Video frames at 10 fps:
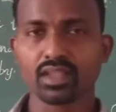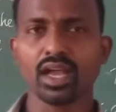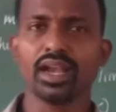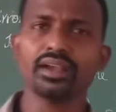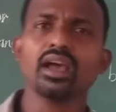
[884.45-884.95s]

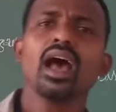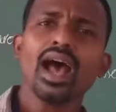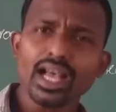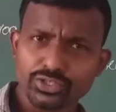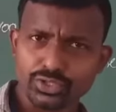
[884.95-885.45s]
And
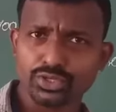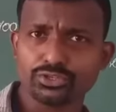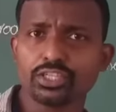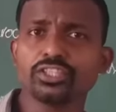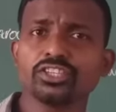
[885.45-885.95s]
as
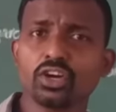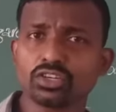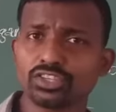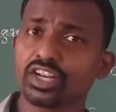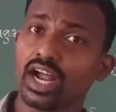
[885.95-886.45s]
usual, the
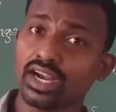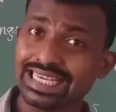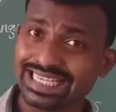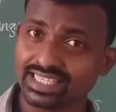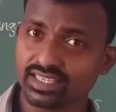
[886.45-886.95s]
doctor
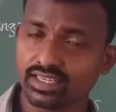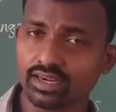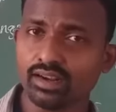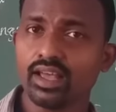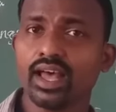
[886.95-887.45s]
had his
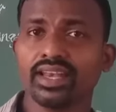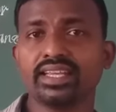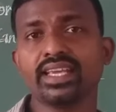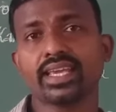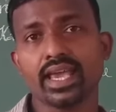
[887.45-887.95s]
dinner, and
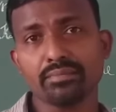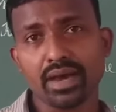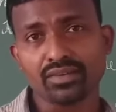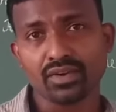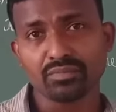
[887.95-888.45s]
he came
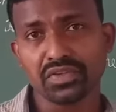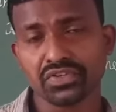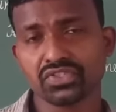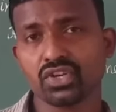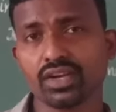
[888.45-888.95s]
back from the
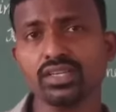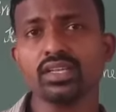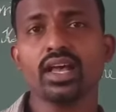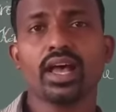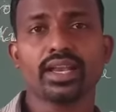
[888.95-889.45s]
restaurant,
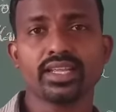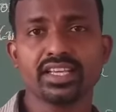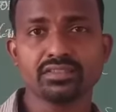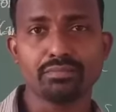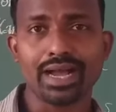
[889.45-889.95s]
and
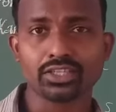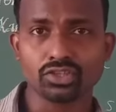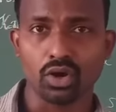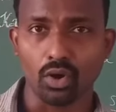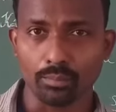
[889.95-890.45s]
he's back to
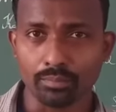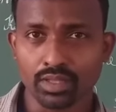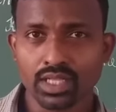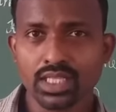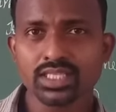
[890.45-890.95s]
home.
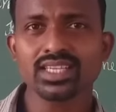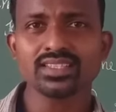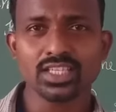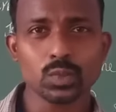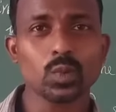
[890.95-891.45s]

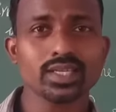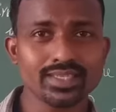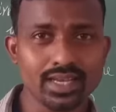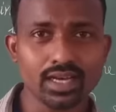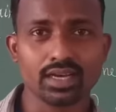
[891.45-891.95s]
Since it was
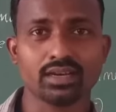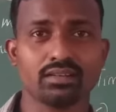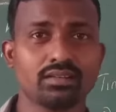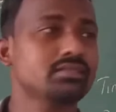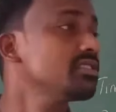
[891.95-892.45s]

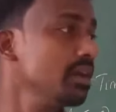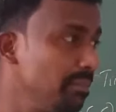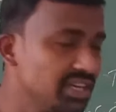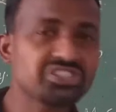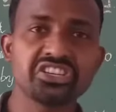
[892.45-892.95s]
the
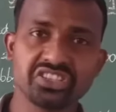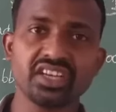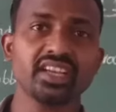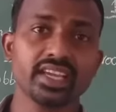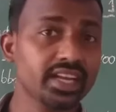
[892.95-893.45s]
summer
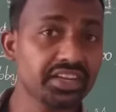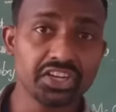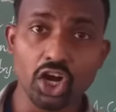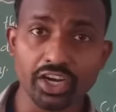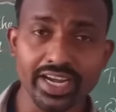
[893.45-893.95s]
season, he did
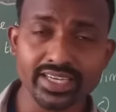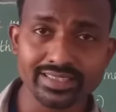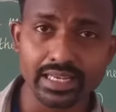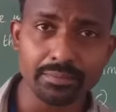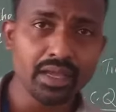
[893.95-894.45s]
not get
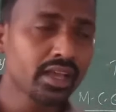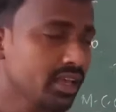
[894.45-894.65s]
sleep.